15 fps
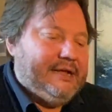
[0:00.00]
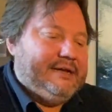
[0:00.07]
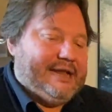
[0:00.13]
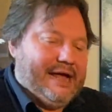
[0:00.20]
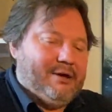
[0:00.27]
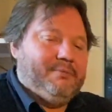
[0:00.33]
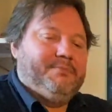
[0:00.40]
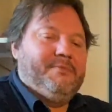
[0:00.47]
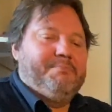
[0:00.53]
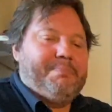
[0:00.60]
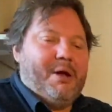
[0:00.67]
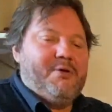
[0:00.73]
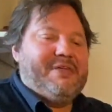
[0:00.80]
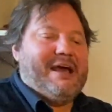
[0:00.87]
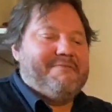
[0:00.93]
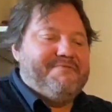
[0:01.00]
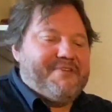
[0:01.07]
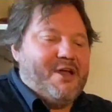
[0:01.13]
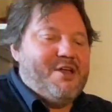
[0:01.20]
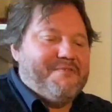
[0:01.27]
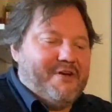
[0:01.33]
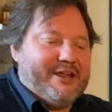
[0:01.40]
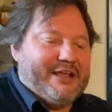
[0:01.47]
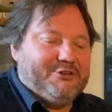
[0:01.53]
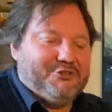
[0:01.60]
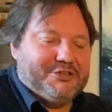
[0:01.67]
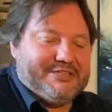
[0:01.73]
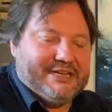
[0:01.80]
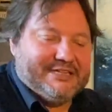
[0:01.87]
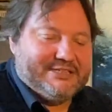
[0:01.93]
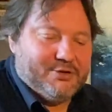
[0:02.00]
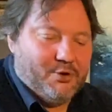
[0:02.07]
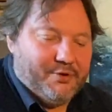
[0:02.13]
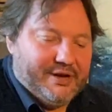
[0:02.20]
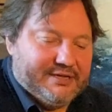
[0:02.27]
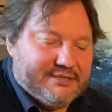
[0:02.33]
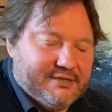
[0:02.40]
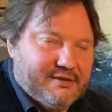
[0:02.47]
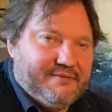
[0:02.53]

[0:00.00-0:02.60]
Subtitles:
Now, both have very, very interesting stories.